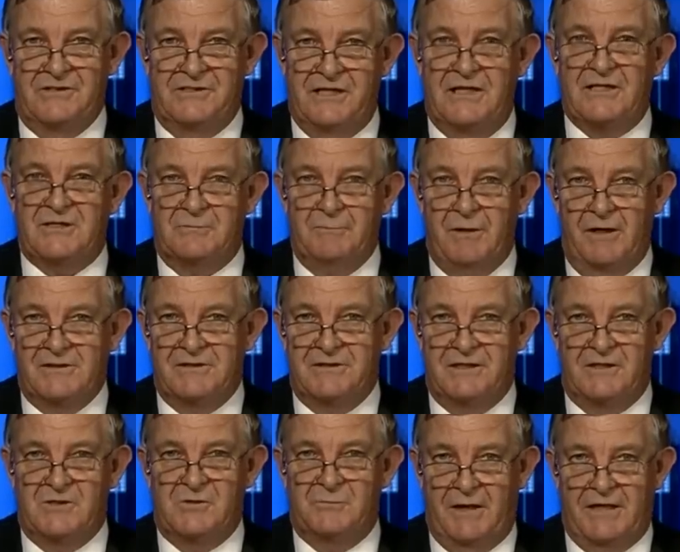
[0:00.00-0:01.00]
6
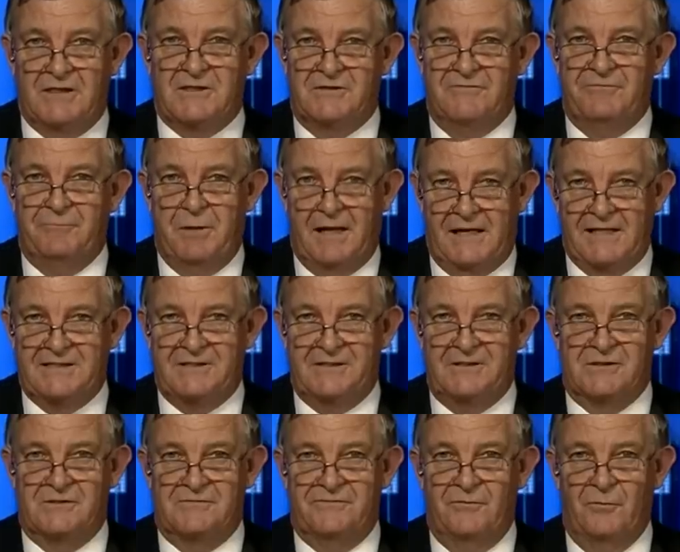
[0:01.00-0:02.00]
most expensive
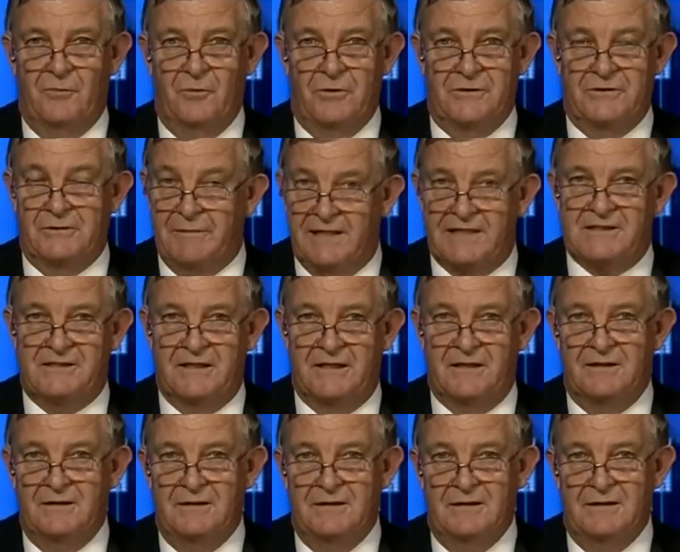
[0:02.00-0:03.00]
places for
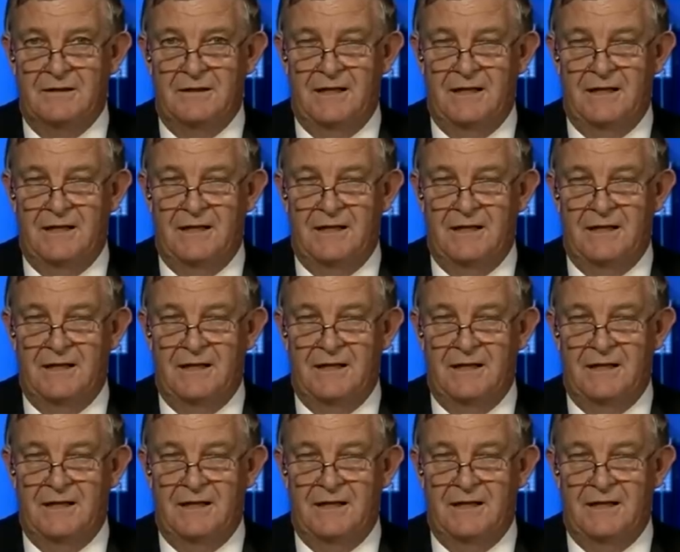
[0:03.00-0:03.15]
domestic